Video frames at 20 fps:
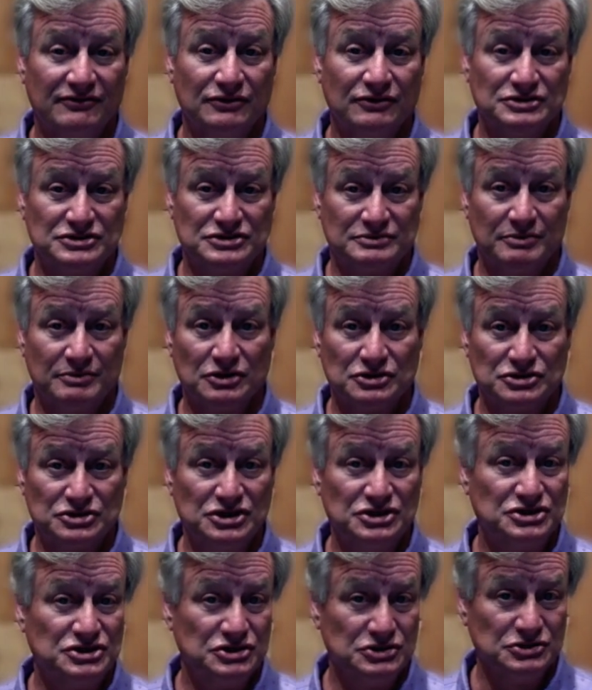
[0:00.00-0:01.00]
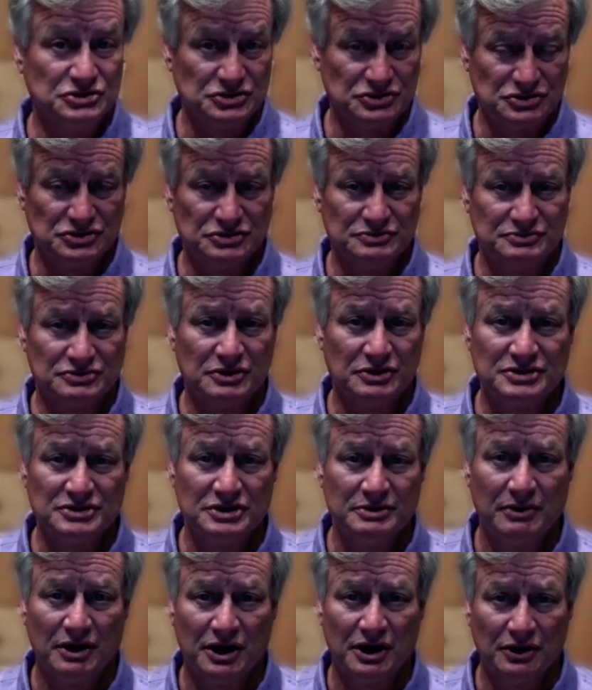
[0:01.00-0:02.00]
with Smartsheet's user
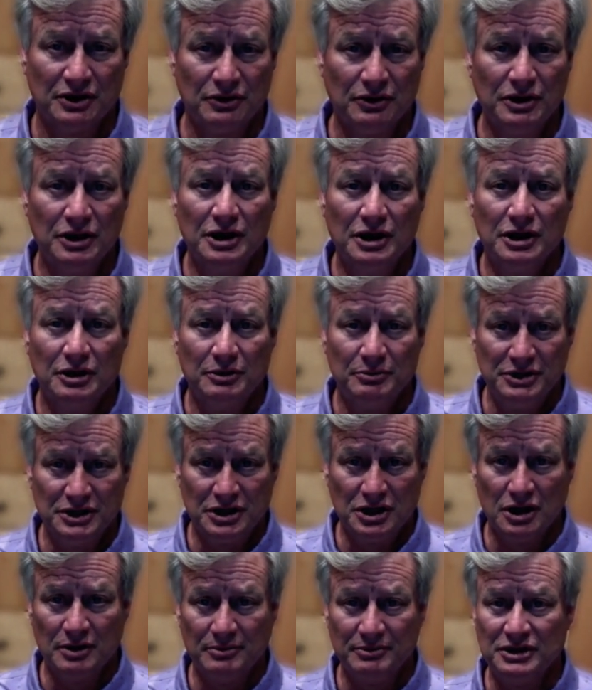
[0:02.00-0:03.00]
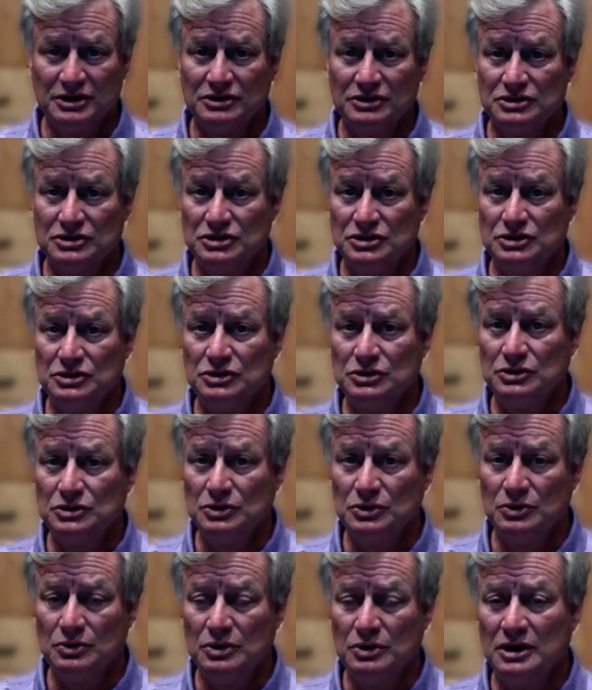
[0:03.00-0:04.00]
subscription model becoming the
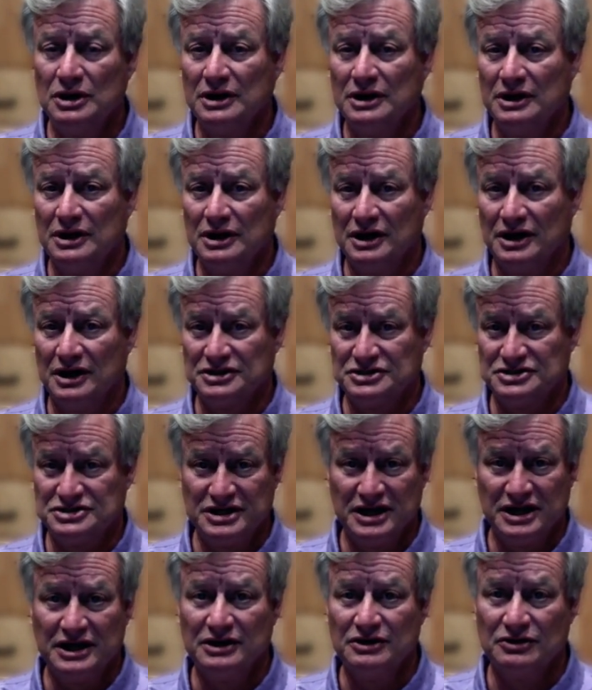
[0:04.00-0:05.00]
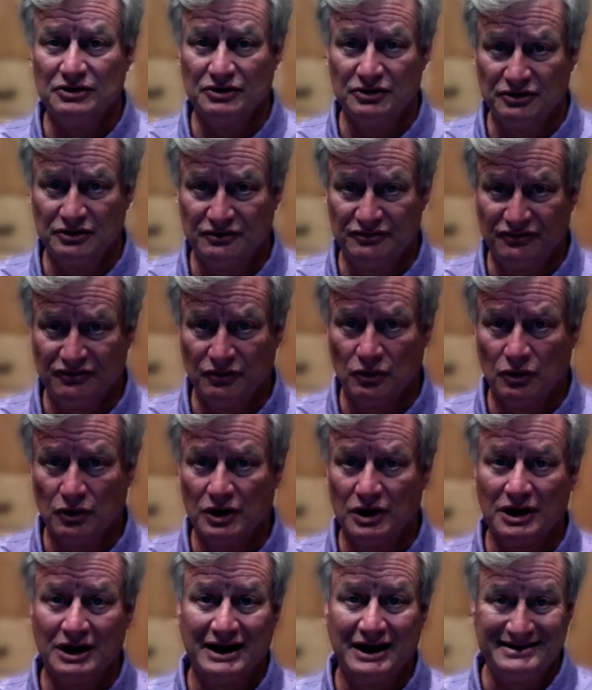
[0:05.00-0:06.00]
new standard
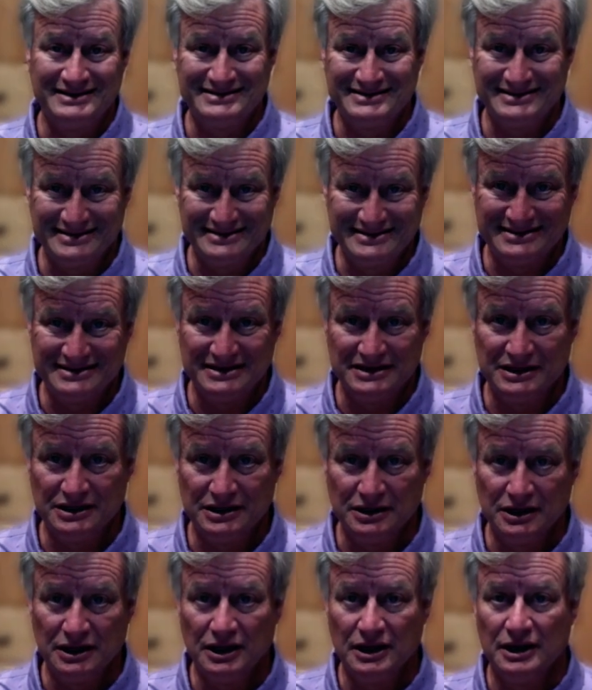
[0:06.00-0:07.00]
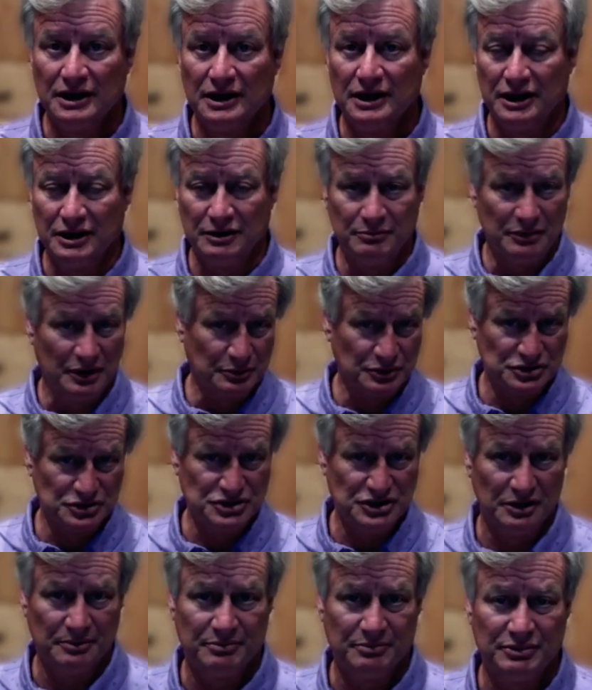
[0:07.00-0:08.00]
for licensing and
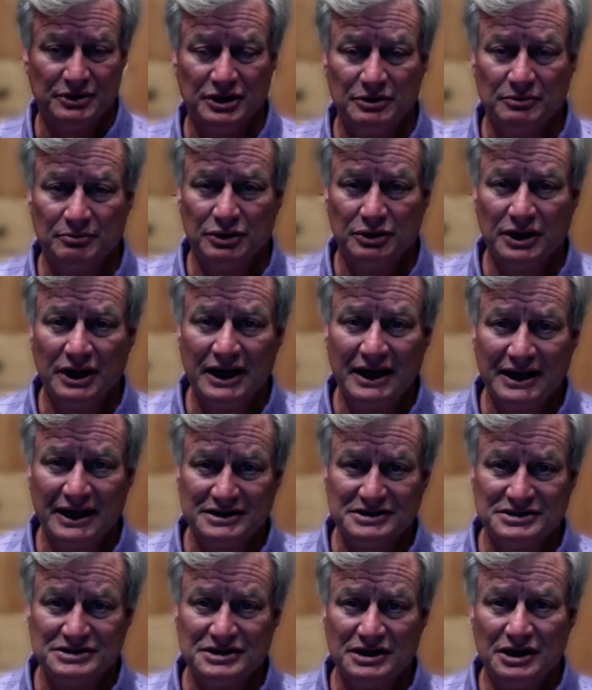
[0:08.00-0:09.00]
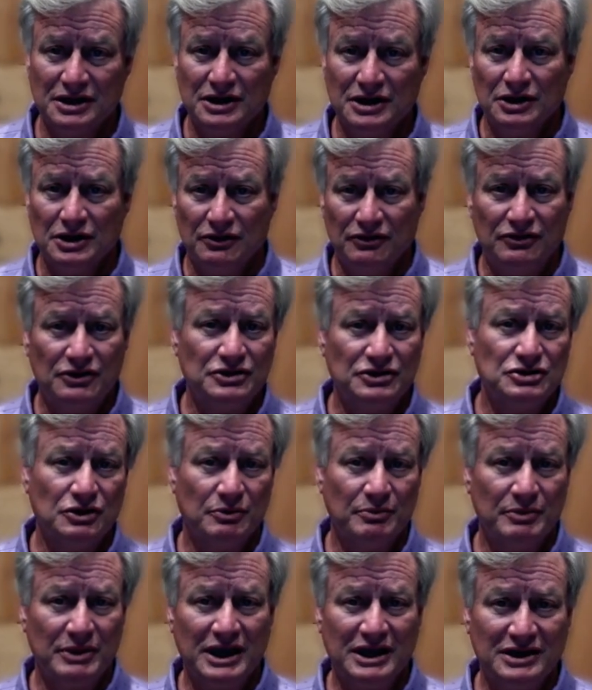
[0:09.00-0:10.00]
membership in plans, the
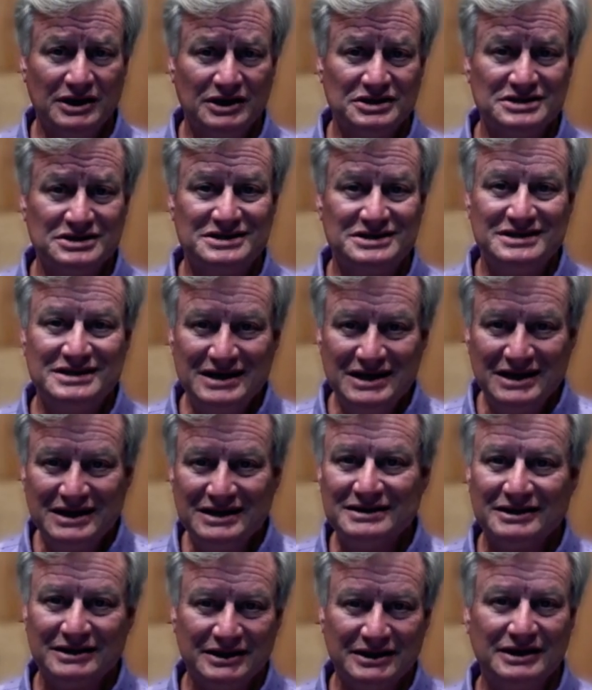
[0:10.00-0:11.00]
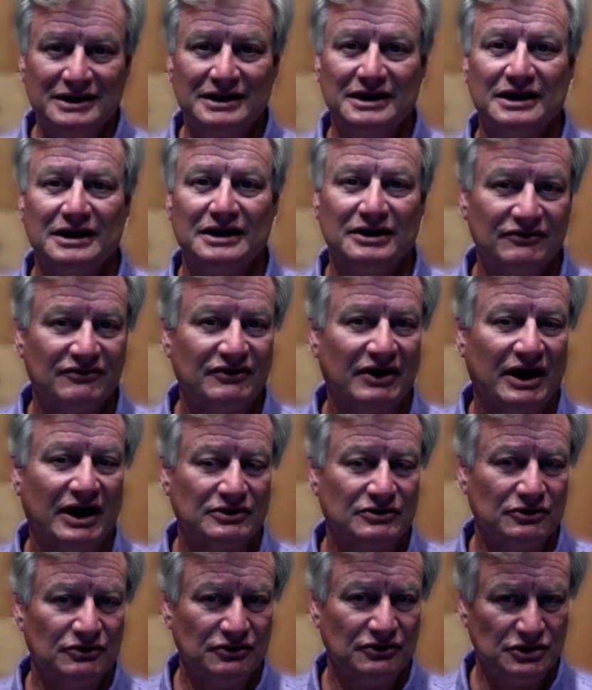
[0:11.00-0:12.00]
domain is the delineating
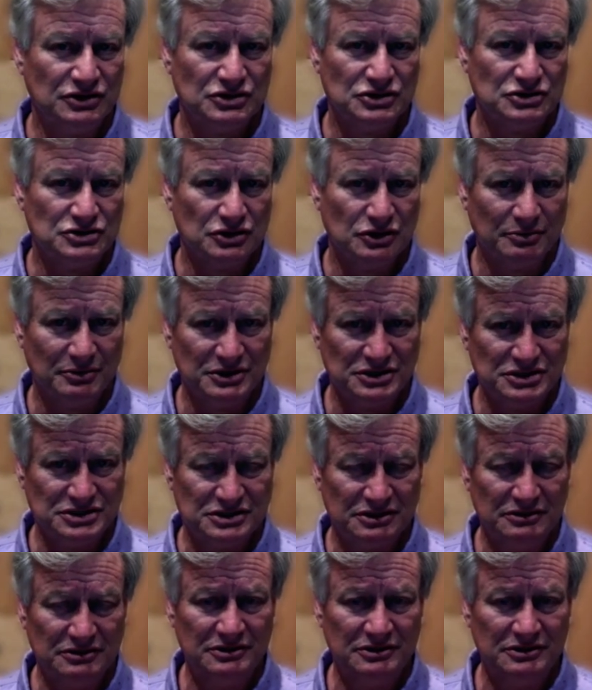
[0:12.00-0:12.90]
factor that determines